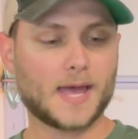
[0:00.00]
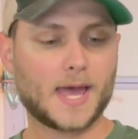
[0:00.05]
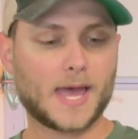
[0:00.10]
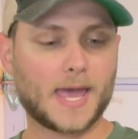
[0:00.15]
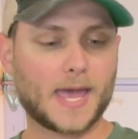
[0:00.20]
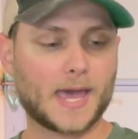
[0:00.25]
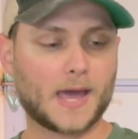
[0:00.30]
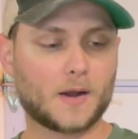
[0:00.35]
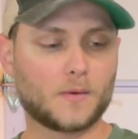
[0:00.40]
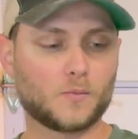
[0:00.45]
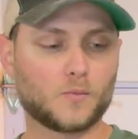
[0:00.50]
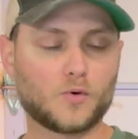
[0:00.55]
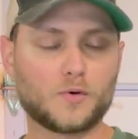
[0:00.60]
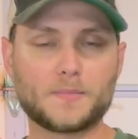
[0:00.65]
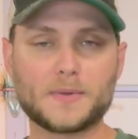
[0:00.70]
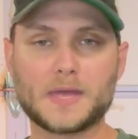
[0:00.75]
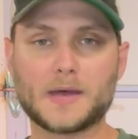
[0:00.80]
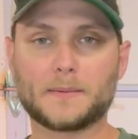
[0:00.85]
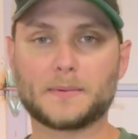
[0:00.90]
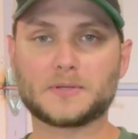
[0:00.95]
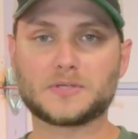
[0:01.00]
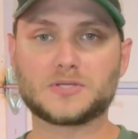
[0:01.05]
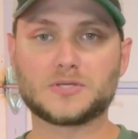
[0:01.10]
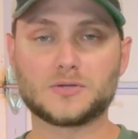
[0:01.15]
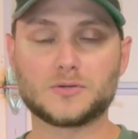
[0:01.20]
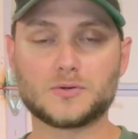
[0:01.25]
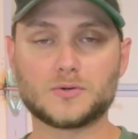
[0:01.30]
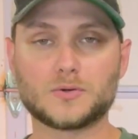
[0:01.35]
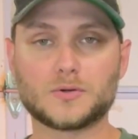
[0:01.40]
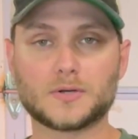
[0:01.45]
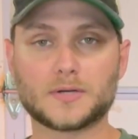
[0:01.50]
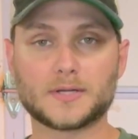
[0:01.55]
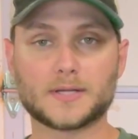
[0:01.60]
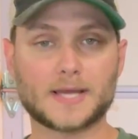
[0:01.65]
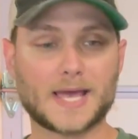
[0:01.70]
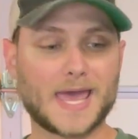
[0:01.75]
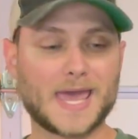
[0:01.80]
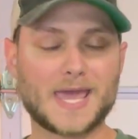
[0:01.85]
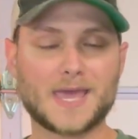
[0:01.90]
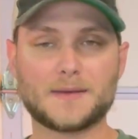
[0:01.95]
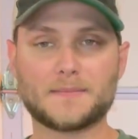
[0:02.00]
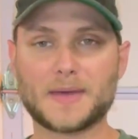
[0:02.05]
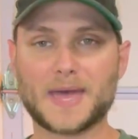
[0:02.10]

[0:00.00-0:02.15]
and we'll be able to aim